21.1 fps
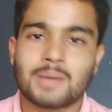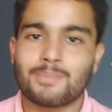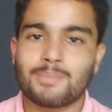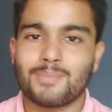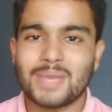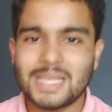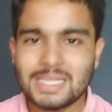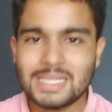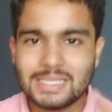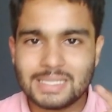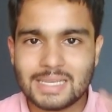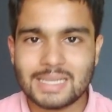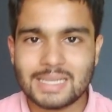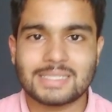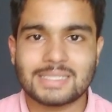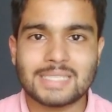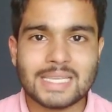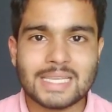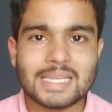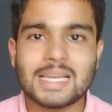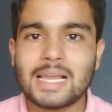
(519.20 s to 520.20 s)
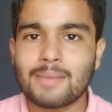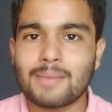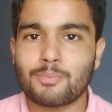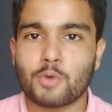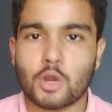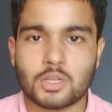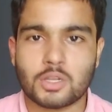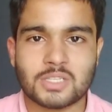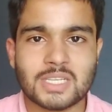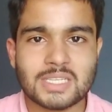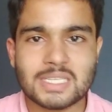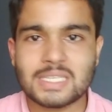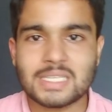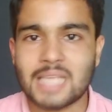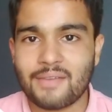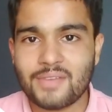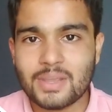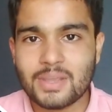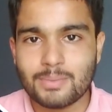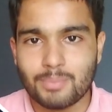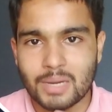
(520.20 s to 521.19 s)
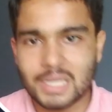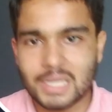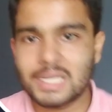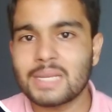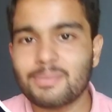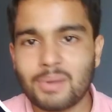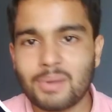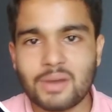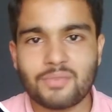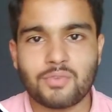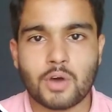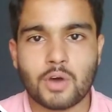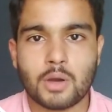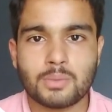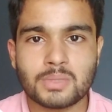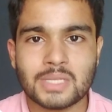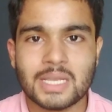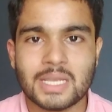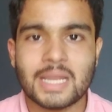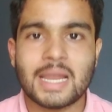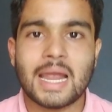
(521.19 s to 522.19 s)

Means a single process is having multiple forms,